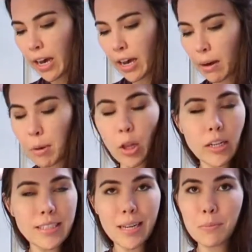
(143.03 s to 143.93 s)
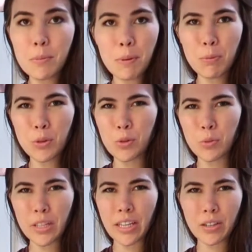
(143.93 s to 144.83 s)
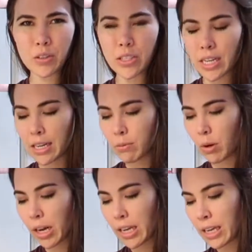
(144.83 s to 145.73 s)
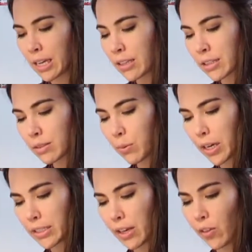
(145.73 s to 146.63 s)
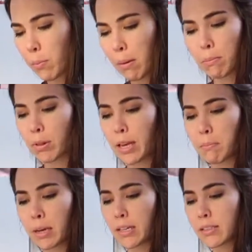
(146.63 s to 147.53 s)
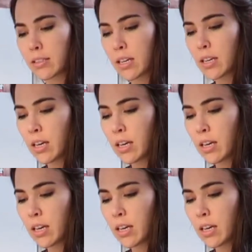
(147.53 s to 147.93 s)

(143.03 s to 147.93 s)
A lot of times people don't really understand what I eat when I tell them I'm plant-based,